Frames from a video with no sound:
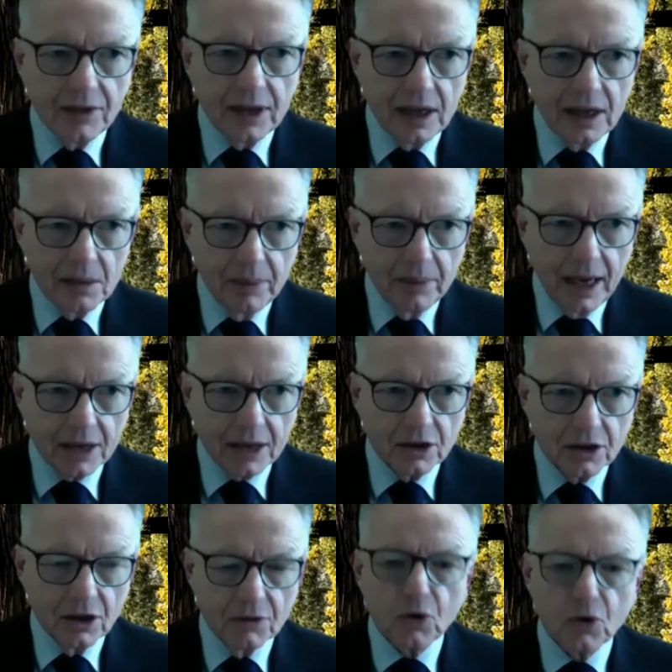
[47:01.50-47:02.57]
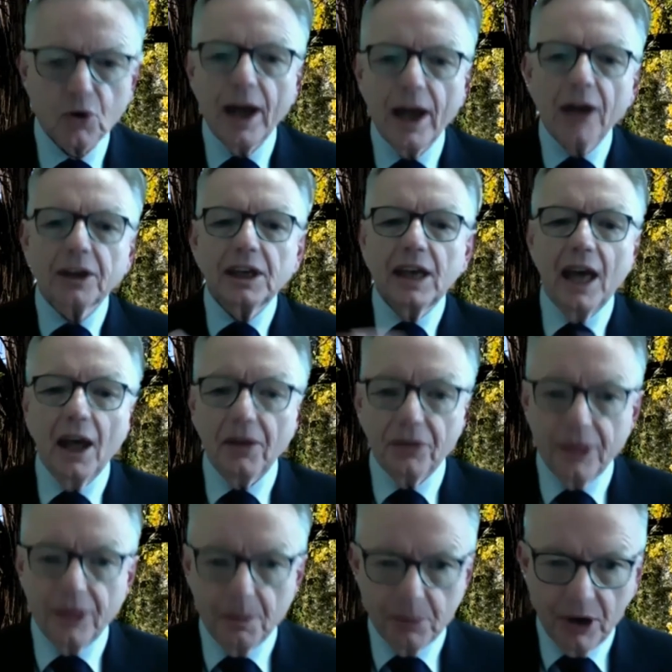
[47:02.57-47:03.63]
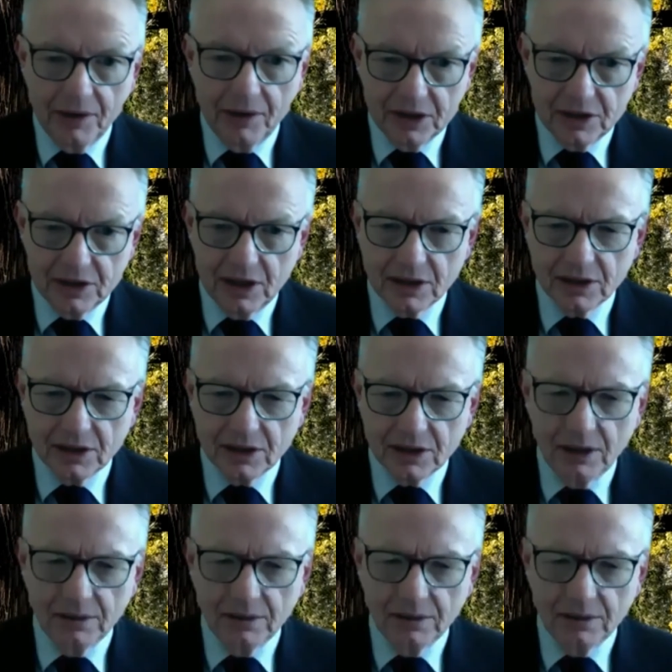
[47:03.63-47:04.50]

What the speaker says: impact of crowding out the private sector,